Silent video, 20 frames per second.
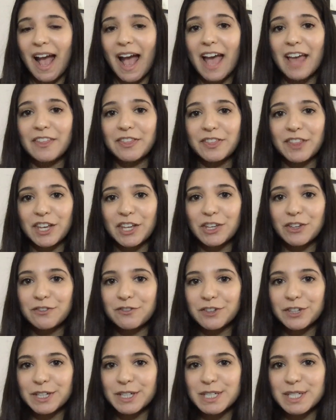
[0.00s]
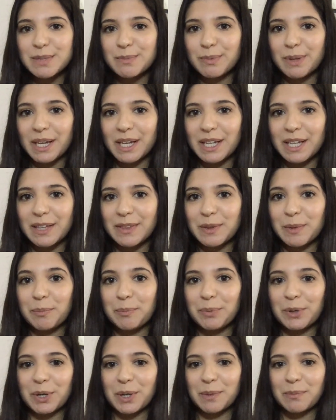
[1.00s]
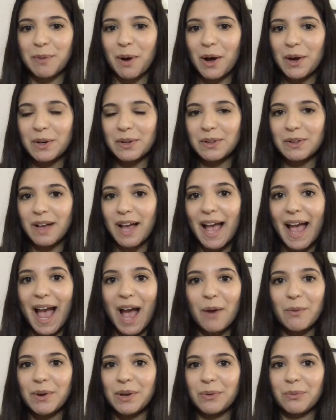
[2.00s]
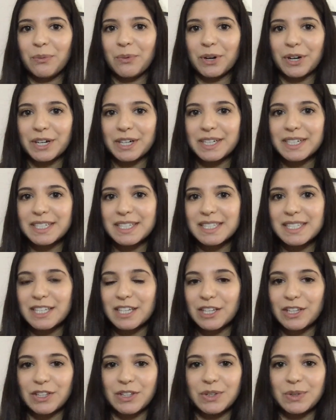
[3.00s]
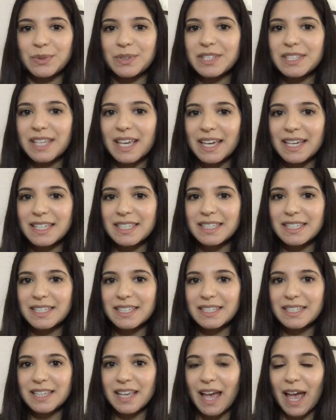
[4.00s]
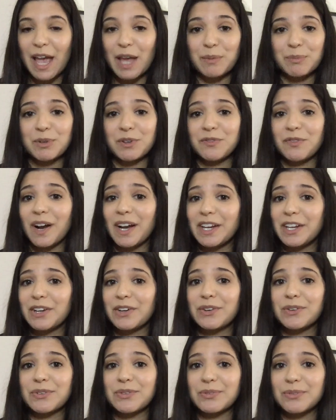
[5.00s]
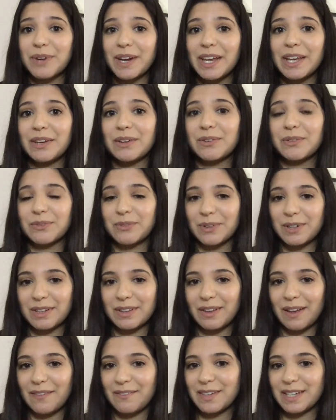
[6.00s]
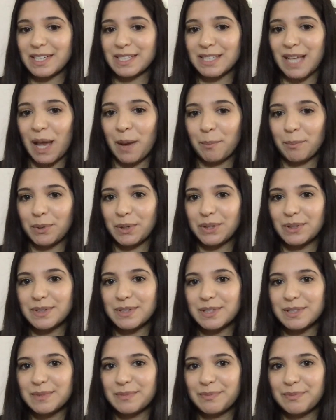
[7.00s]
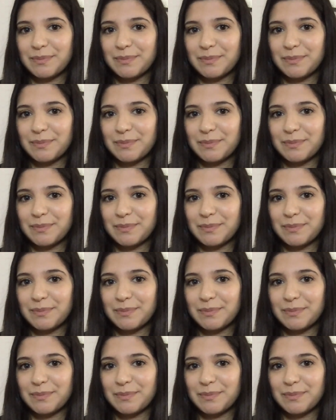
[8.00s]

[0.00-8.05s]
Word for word: And thank you for explaining the BERT model, how it works, use cases, and providing great real-life examples.